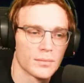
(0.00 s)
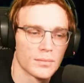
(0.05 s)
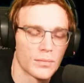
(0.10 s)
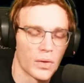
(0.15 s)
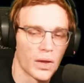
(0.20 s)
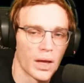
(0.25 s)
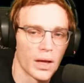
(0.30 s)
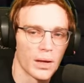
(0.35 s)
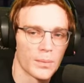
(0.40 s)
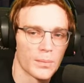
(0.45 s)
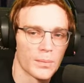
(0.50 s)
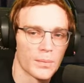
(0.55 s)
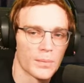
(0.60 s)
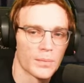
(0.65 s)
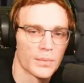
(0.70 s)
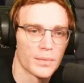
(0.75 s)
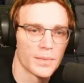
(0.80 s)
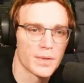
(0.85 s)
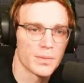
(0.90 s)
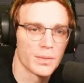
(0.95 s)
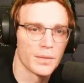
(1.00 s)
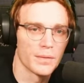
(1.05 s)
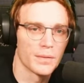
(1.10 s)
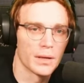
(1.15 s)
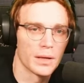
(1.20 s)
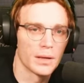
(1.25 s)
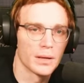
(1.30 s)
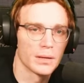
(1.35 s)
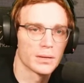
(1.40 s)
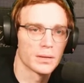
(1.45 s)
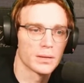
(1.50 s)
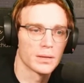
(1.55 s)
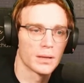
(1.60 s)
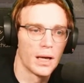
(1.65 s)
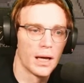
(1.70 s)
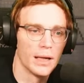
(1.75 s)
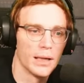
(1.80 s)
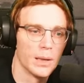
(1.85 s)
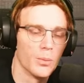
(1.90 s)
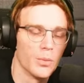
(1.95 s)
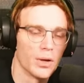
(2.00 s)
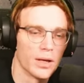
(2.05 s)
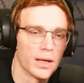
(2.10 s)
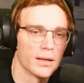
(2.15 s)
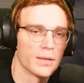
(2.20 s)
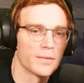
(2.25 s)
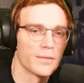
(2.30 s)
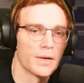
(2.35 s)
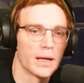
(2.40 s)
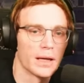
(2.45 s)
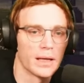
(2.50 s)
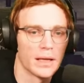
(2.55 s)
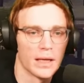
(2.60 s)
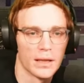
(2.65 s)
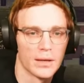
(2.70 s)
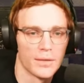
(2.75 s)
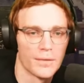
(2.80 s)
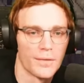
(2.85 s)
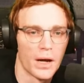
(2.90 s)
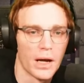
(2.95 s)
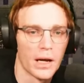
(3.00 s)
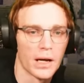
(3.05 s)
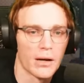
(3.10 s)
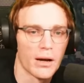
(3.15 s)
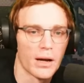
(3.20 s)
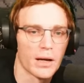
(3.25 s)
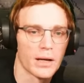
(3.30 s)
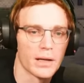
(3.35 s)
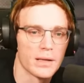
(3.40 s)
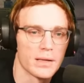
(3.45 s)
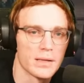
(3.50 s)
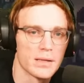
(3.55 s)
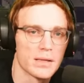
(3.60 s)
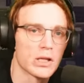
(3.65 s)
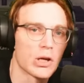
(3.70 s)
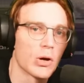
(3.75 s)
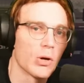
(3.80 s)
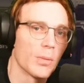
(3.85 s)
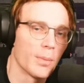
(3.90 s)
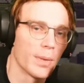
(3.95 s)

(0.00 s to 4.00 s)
Yeah, that's what I figured. And then we're getting the thing, getting the firecrackers, going